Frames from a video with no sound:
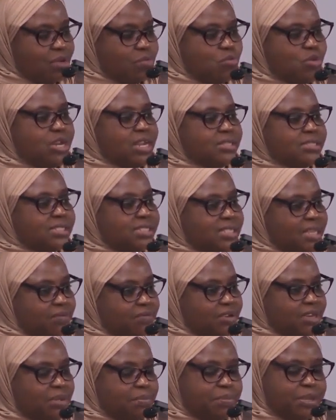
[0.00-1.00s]
More than
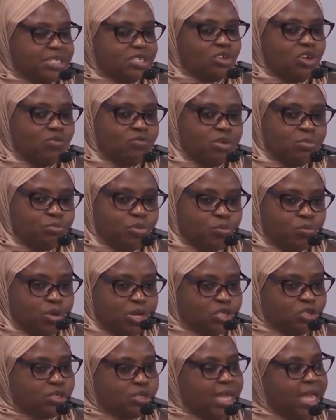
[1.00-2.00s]
70% of the
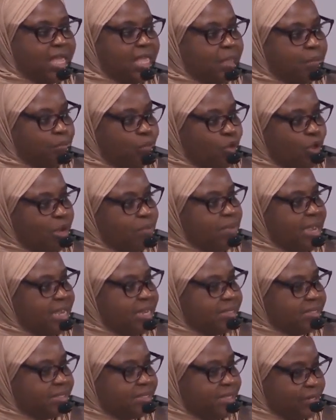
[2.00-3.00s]
population are employed by
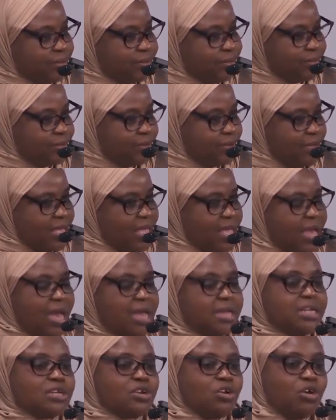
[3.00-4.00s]
this sector,
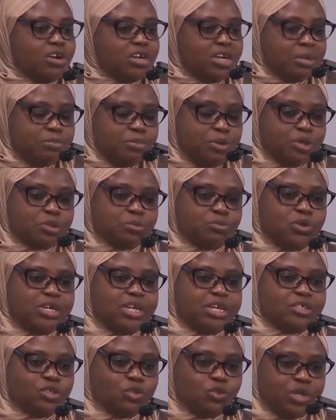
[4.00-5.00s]
and it contributes more
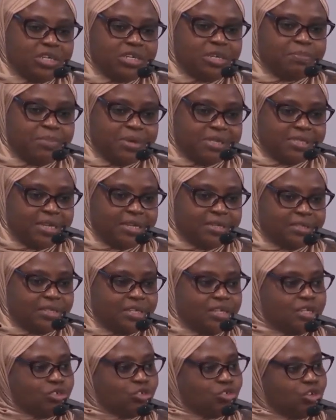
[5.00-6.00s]
than
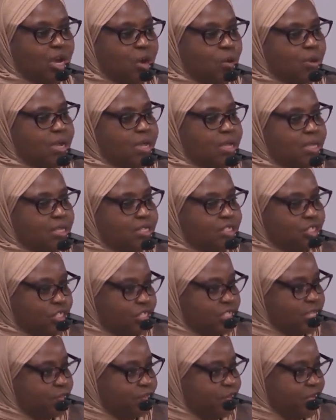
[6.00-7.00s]
20% to our
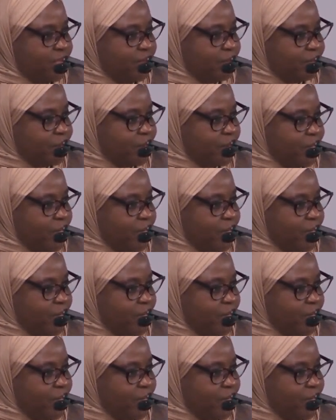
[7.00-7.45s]
GDP.